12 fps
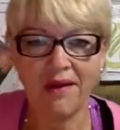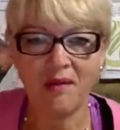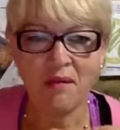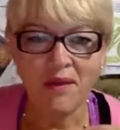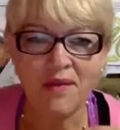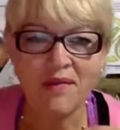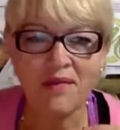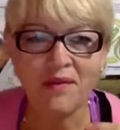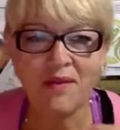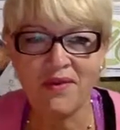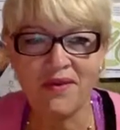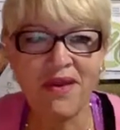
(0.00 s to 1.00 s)

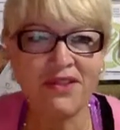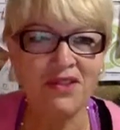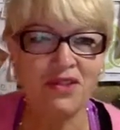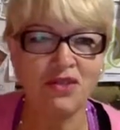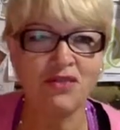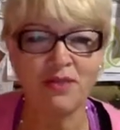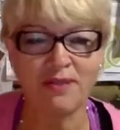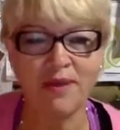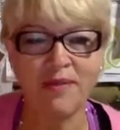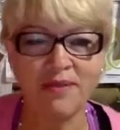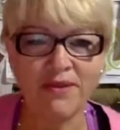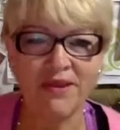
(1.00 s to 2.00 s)
We've got to just
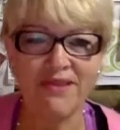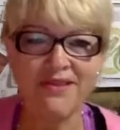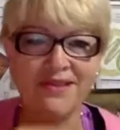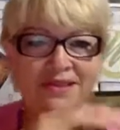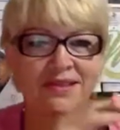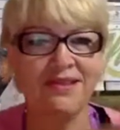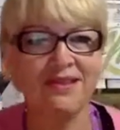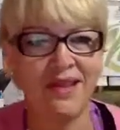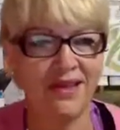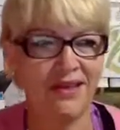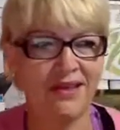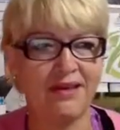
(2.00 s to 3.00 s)
remember that this isn't
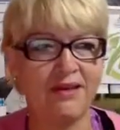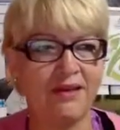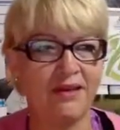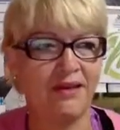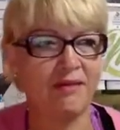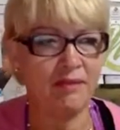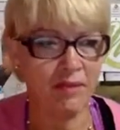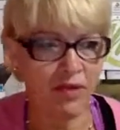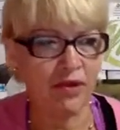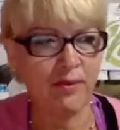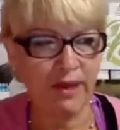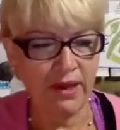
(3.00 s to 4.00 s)
like
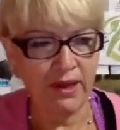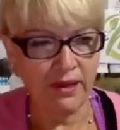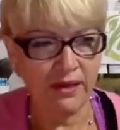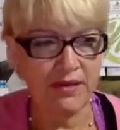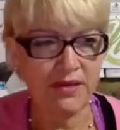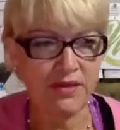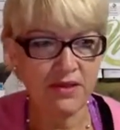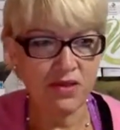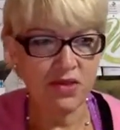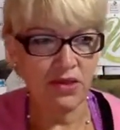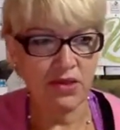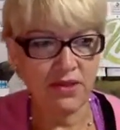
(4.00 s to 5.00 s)
good or bad. This is
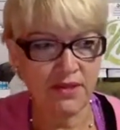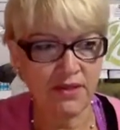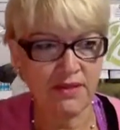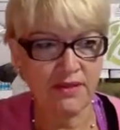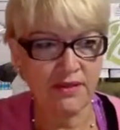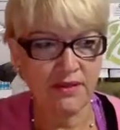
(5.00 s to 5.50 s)
just,